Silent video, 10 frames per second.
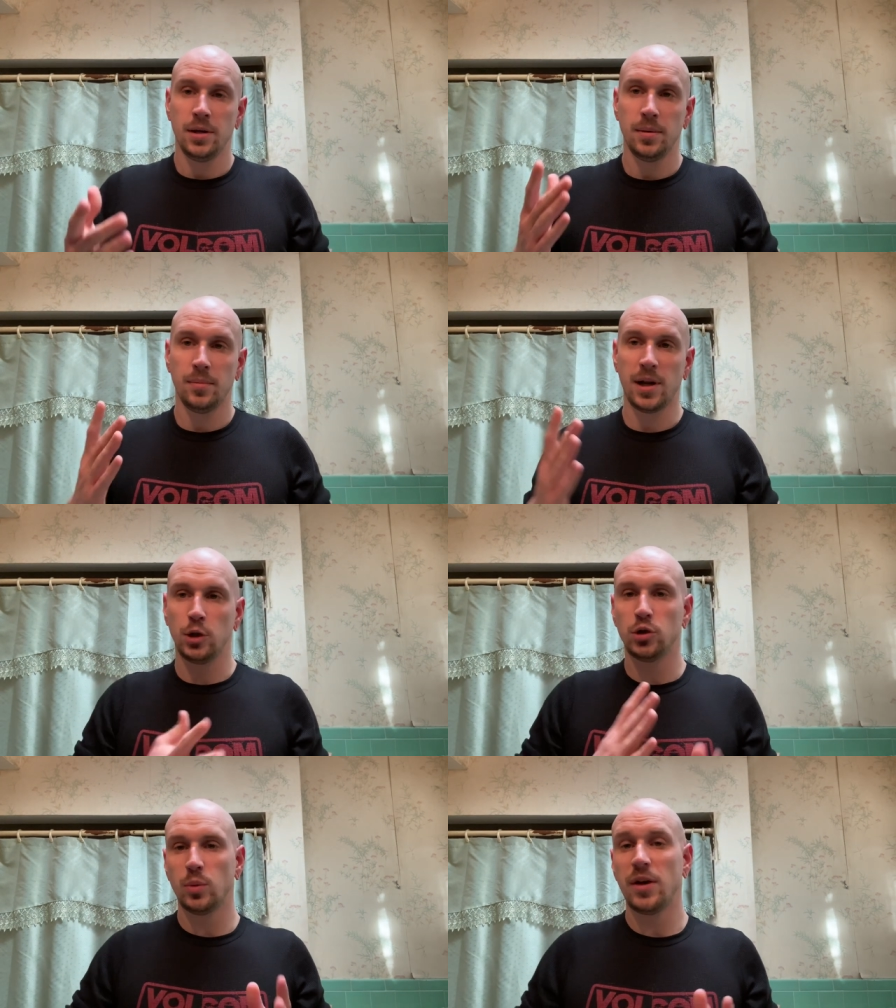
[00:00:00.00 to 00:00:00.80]
but I
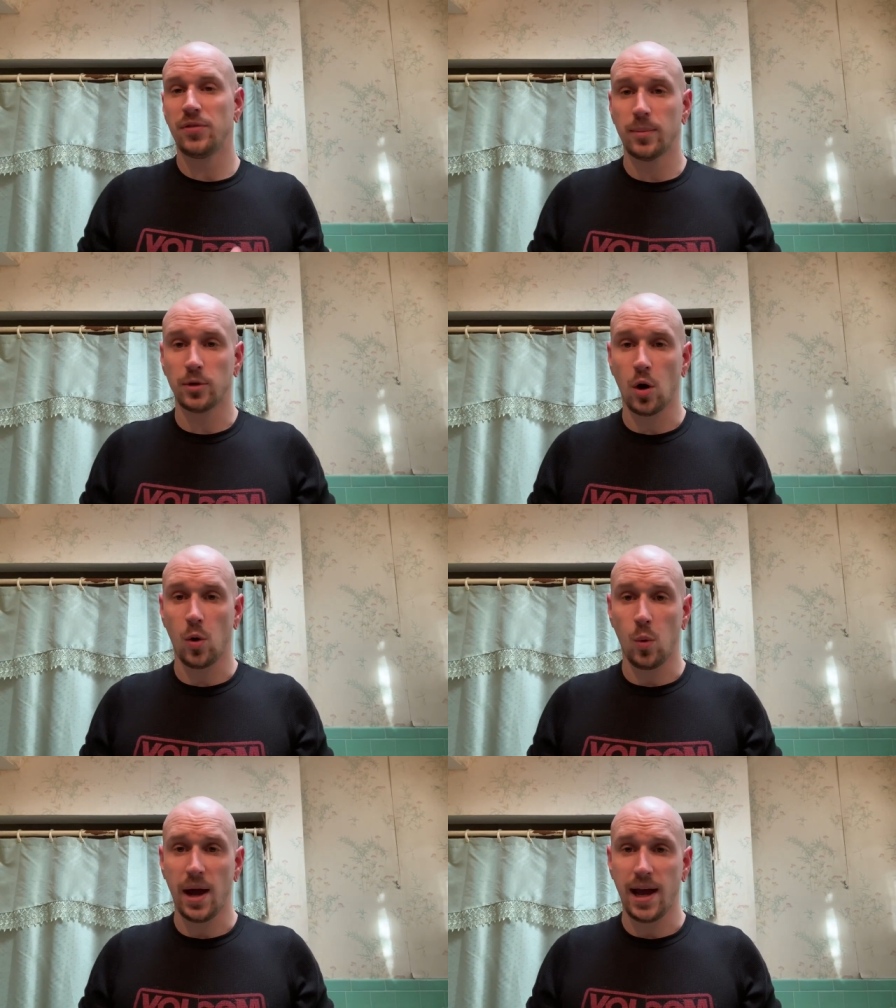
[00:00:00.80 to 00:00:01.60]
usually wait for them to go
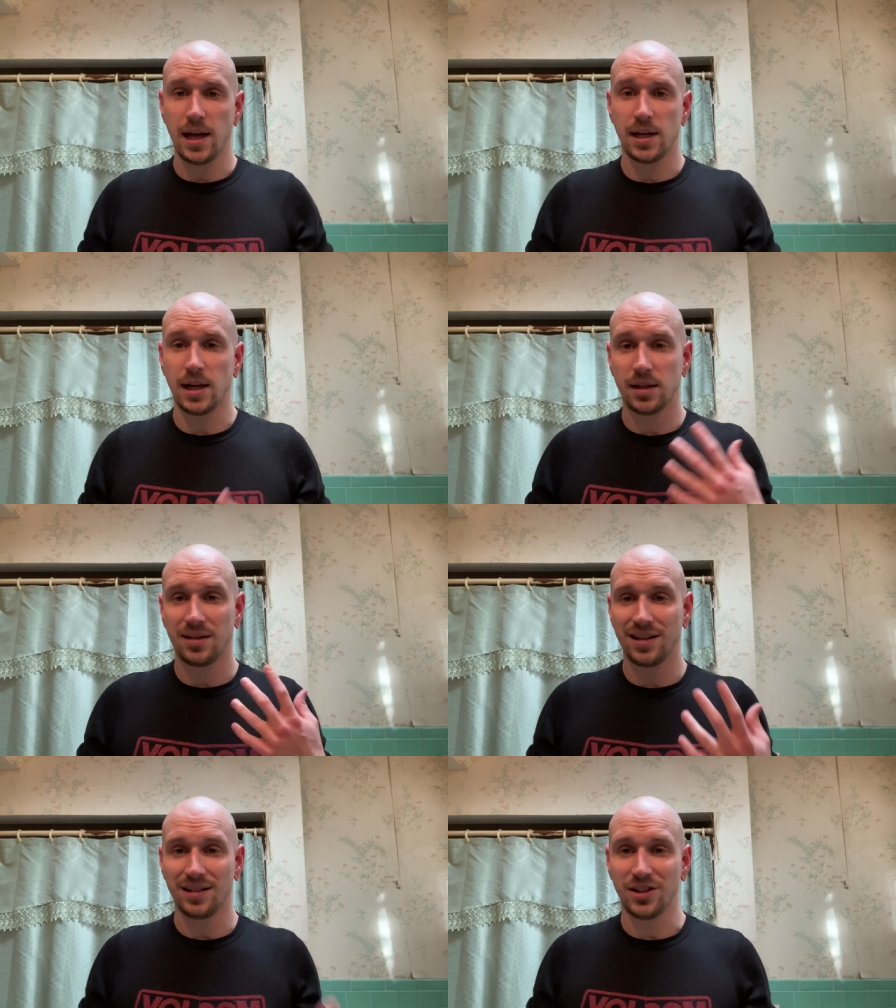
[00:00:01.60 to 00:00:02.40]
away and I can
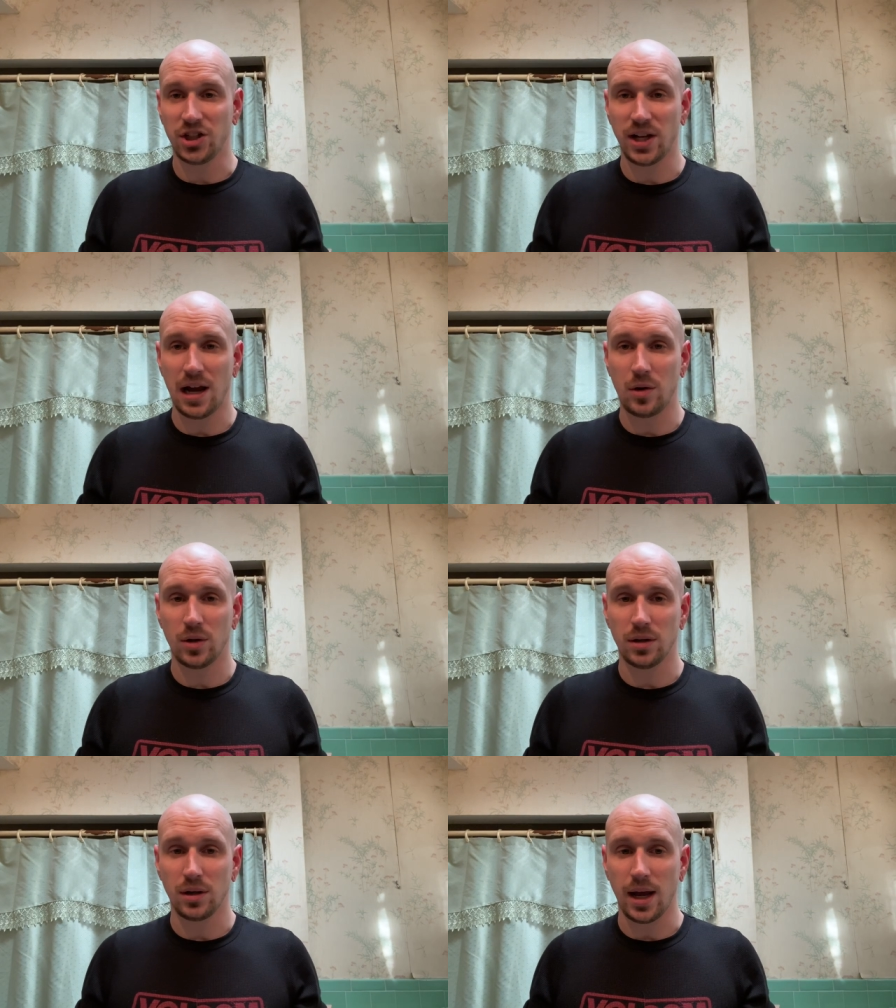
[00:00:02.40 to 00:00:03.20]
take a nice
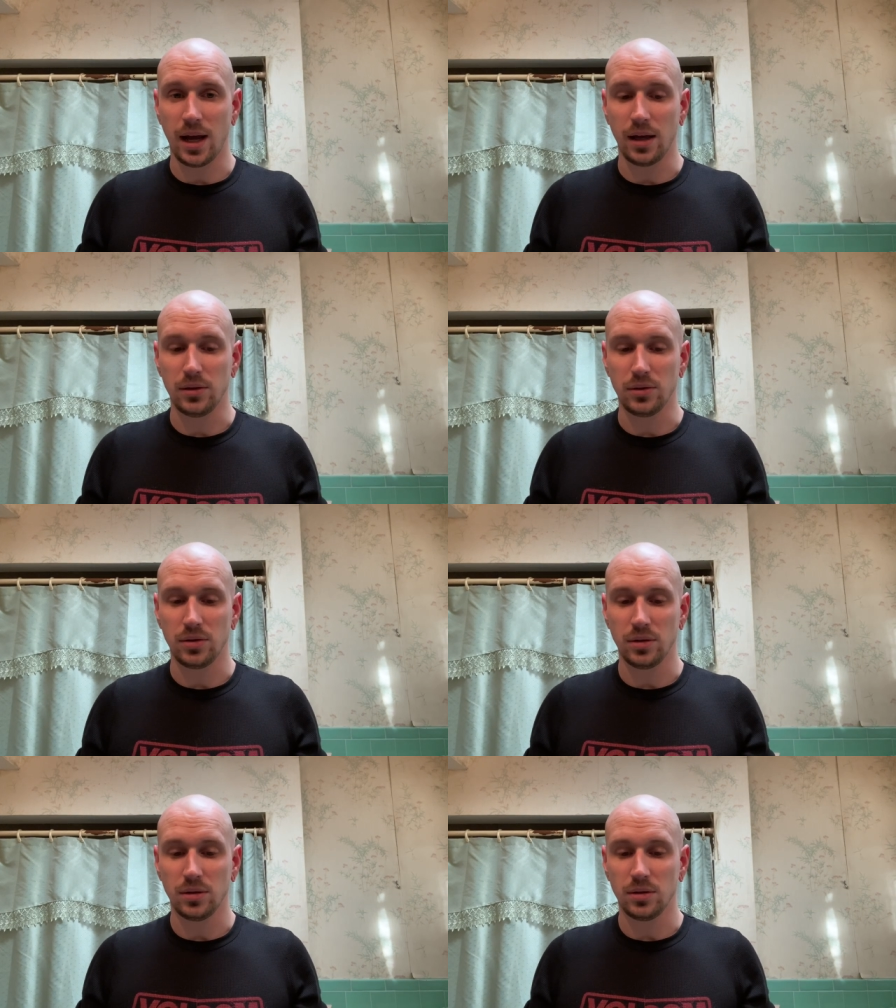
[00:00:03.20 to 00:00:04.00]
shower and,
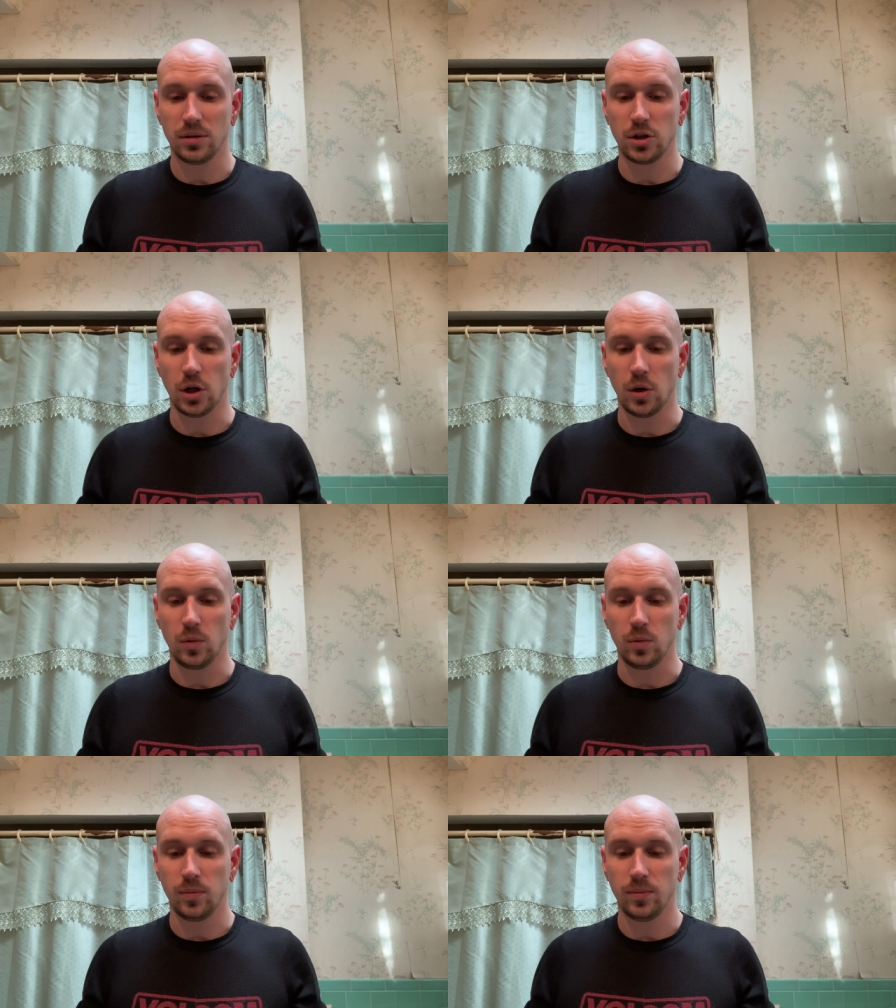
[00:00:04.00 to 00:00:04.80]
you
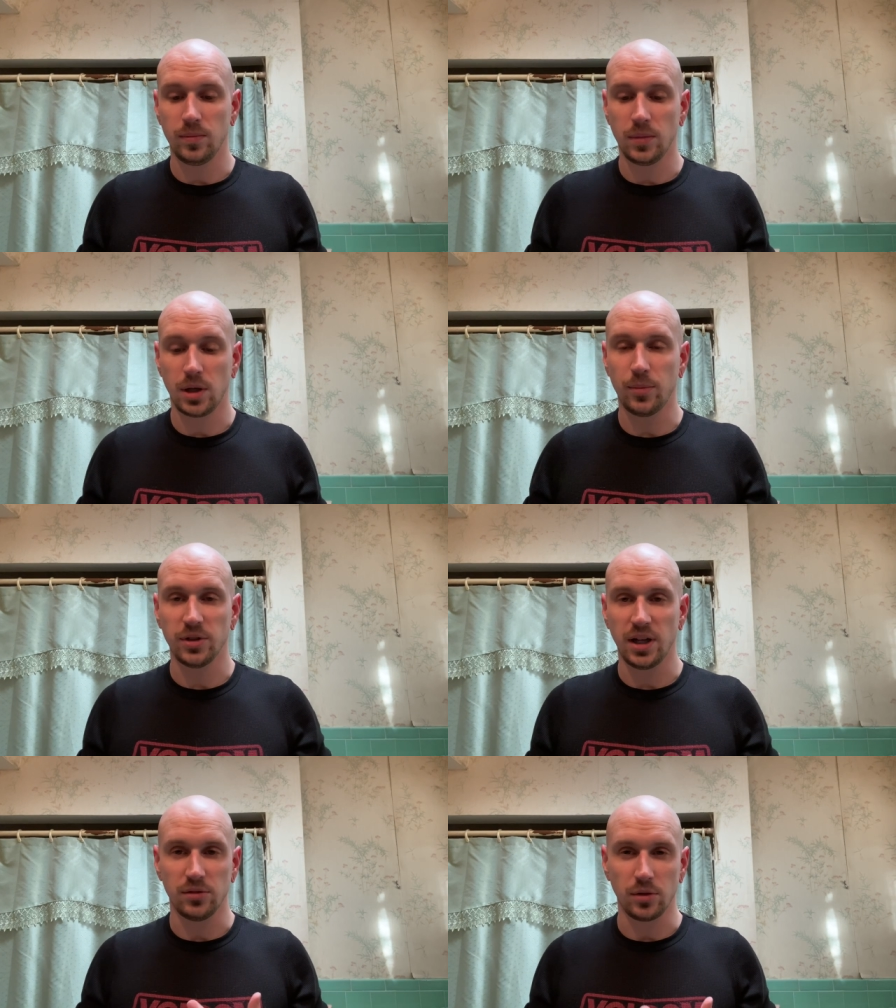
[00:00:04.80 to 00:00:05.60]
know, a couple
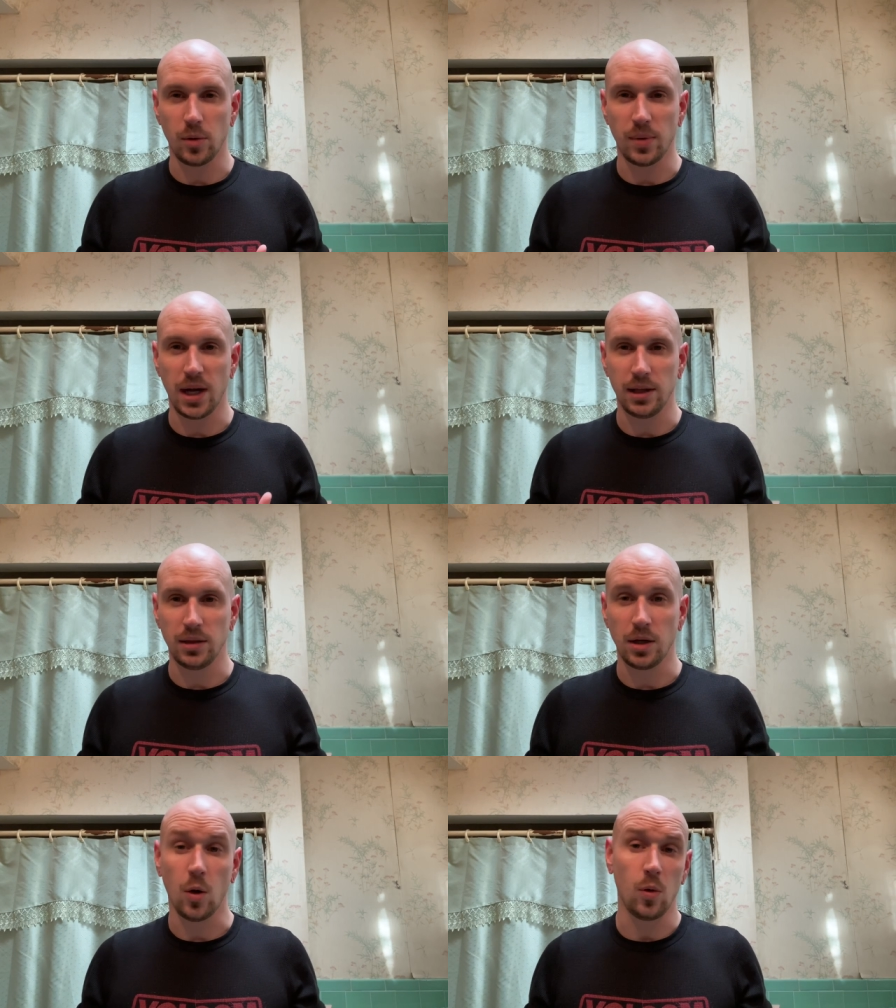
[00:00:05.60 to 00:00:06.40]
days will go by and
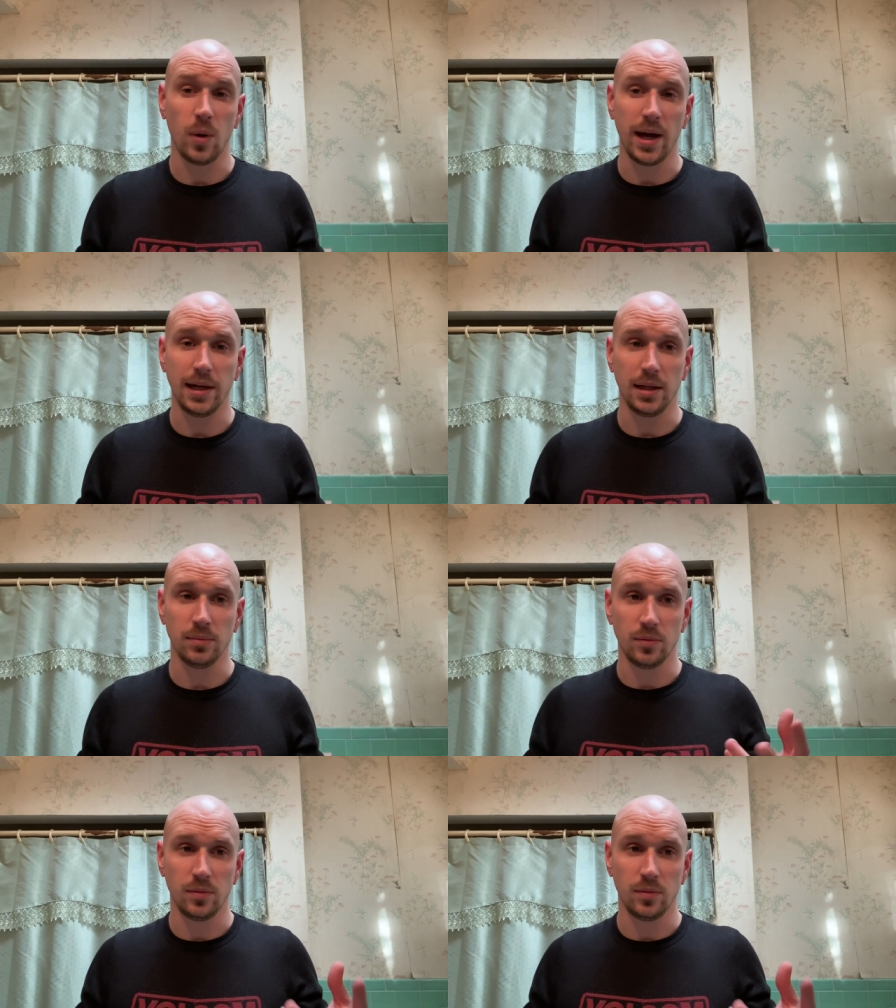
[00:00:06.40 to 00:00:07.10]
they go away. And